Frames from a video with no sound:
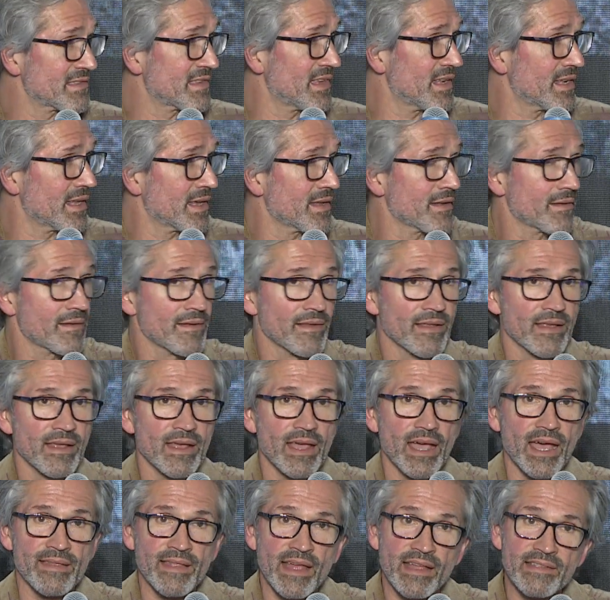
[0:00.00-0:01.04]
in it.
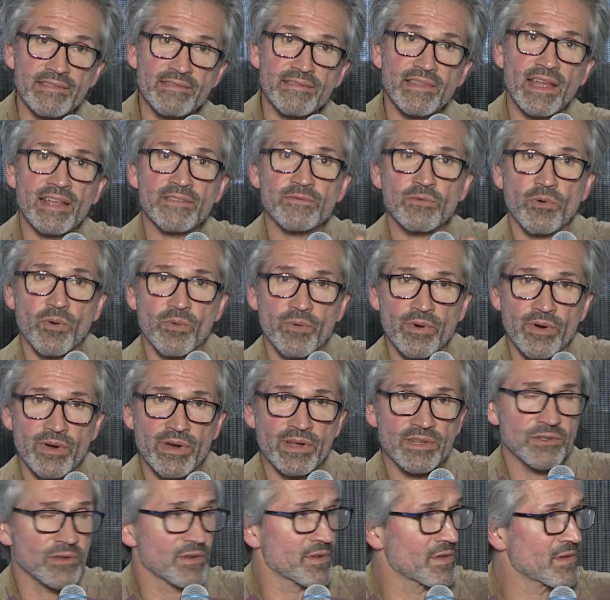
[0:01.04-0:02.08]
And that's what we're
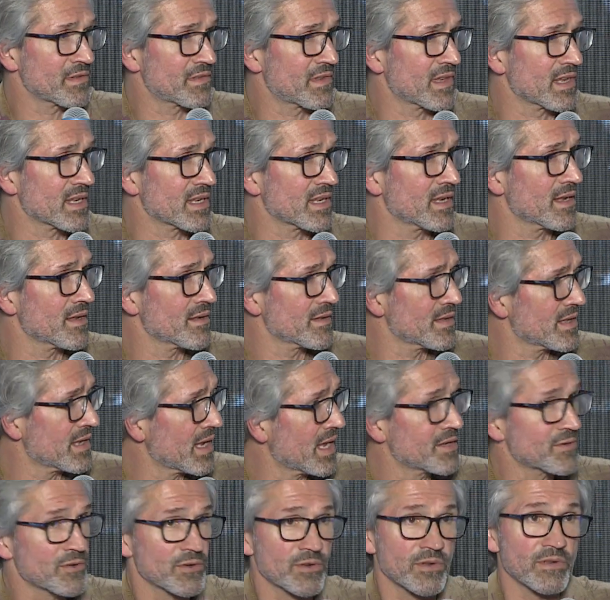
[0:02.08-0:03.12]
introducing
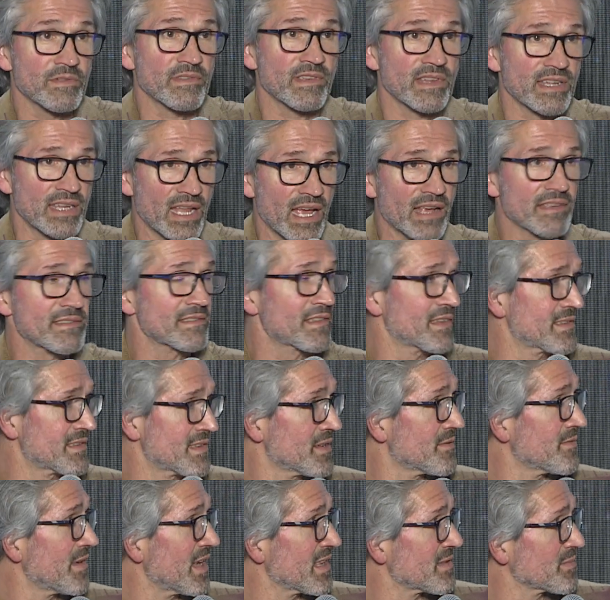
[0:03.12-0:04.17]
next as an
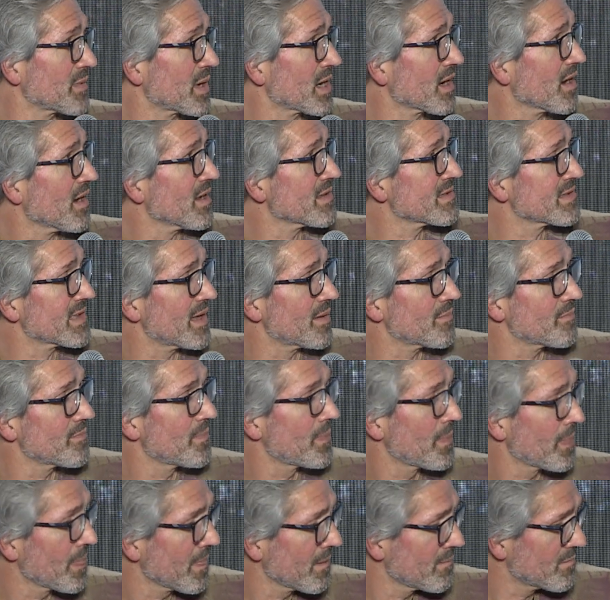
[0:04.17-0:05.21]
investment concept.
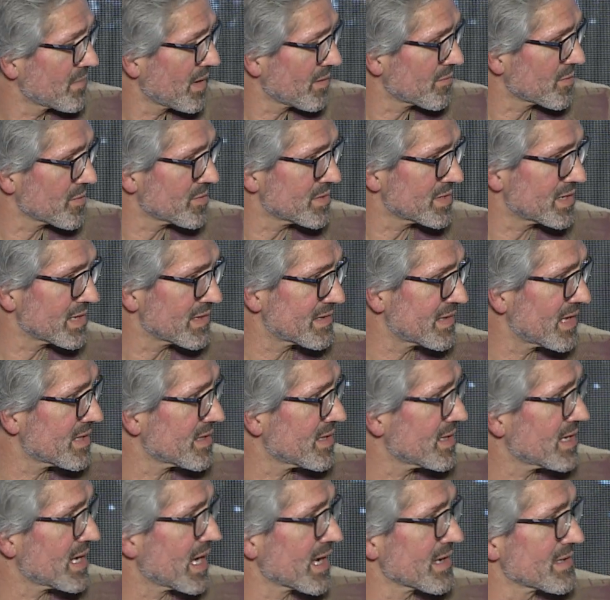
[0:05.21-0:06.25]
Maybe we just hit
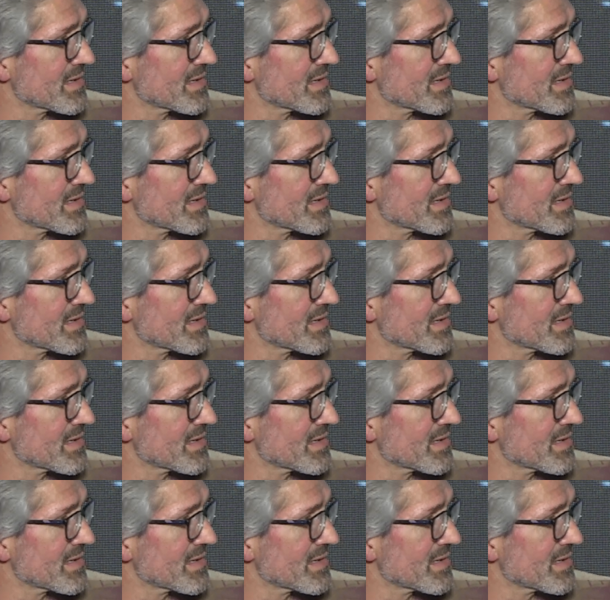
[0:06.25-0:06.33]
the next,